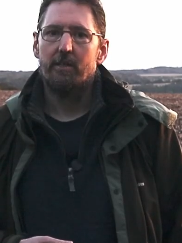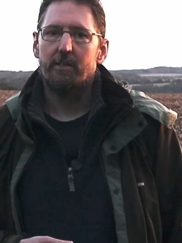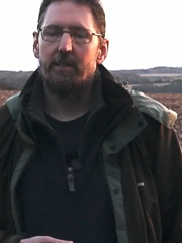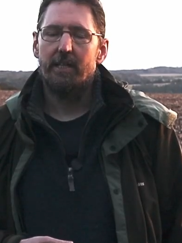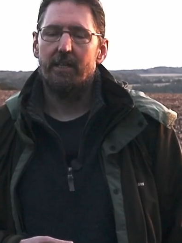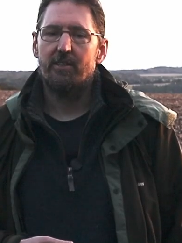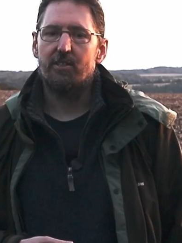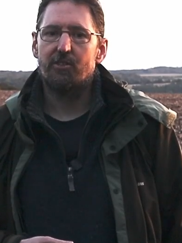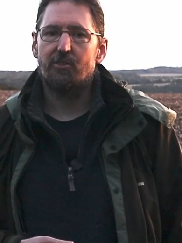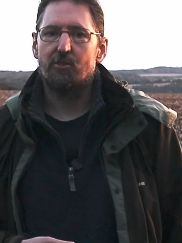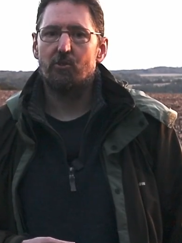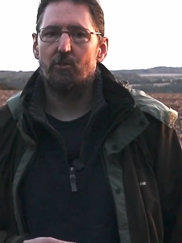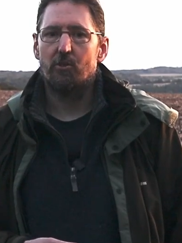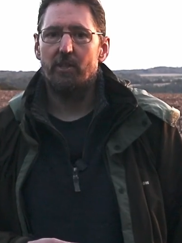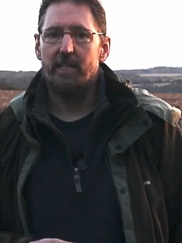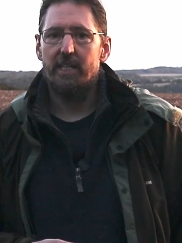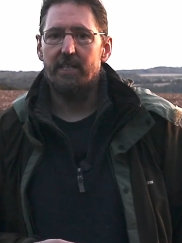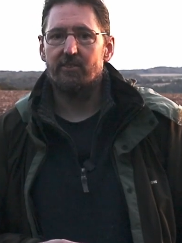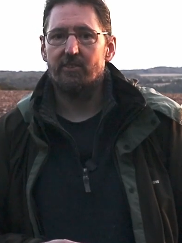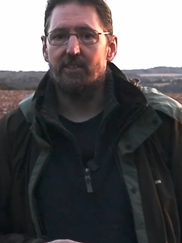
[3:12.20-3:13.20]
Now, this
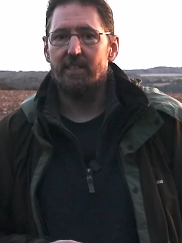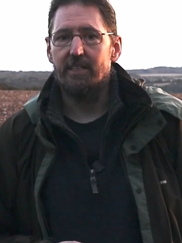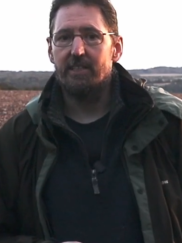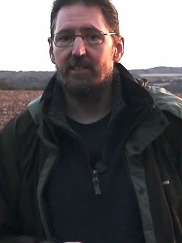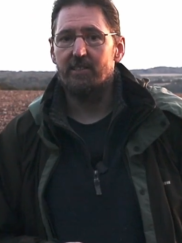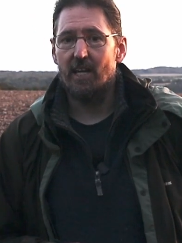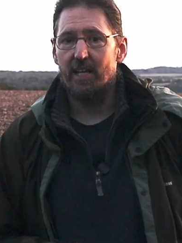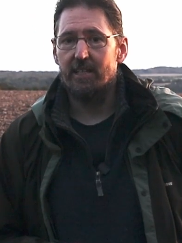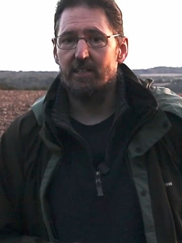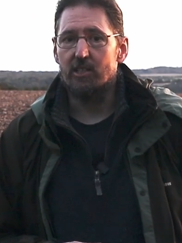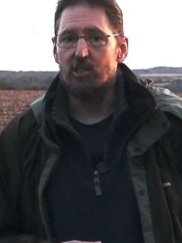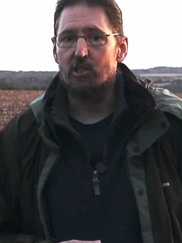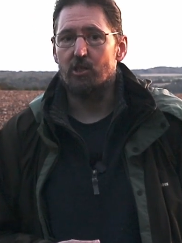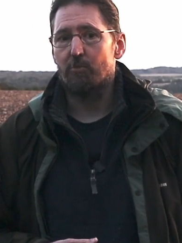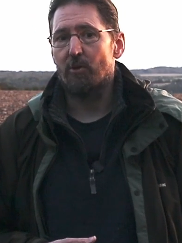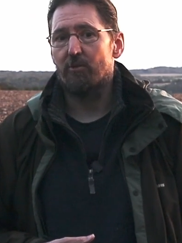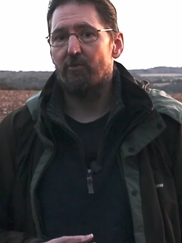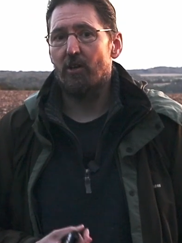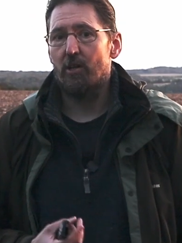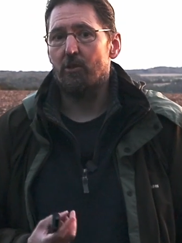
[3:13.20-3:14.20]
story isn't intended to
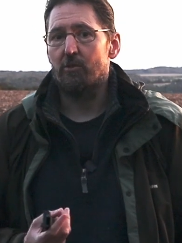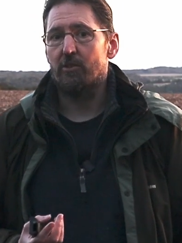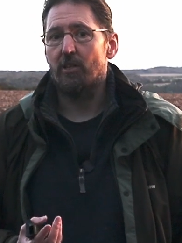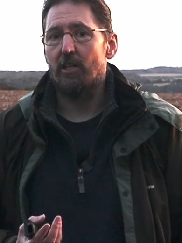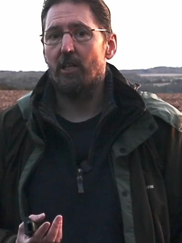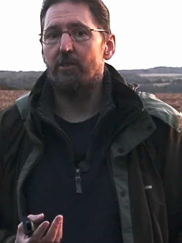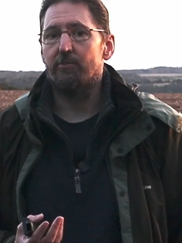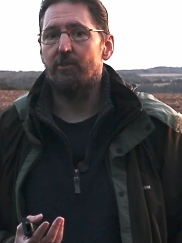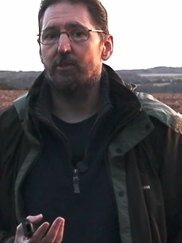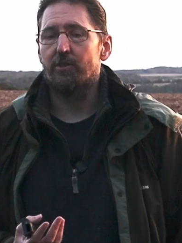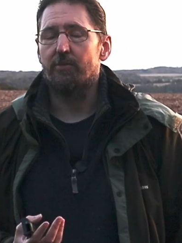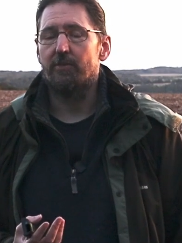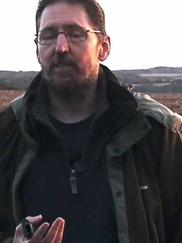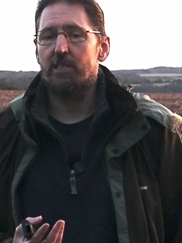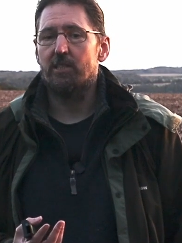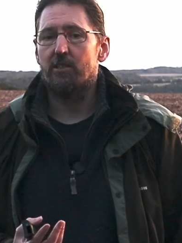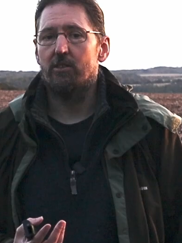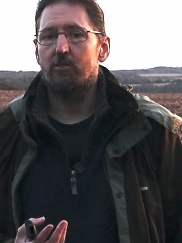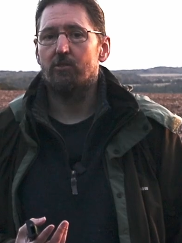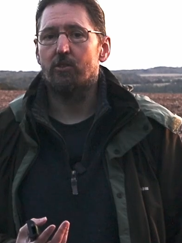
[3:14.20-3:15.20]
provoke the lovers of
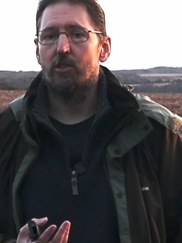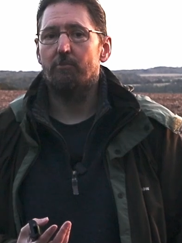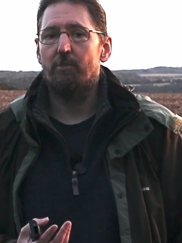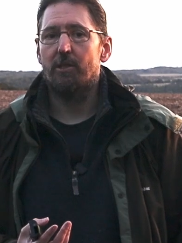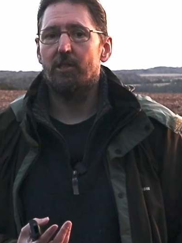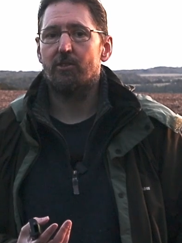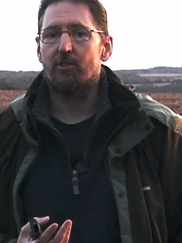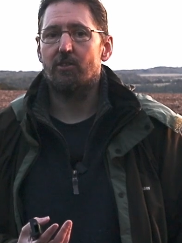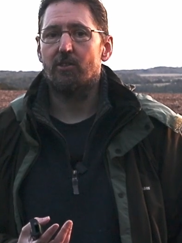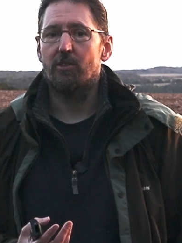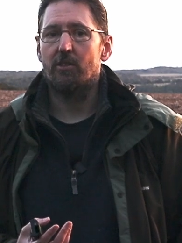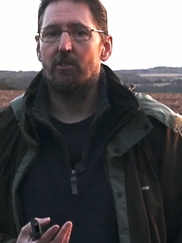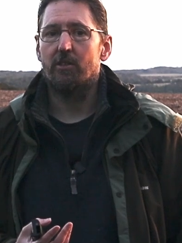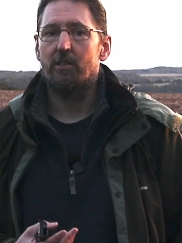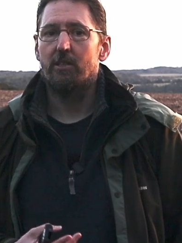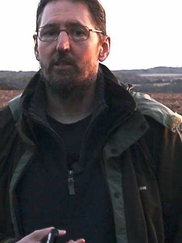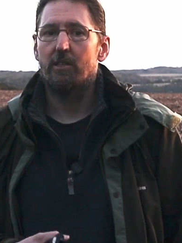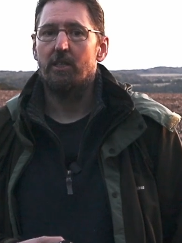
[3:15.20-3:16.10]
internal combustion.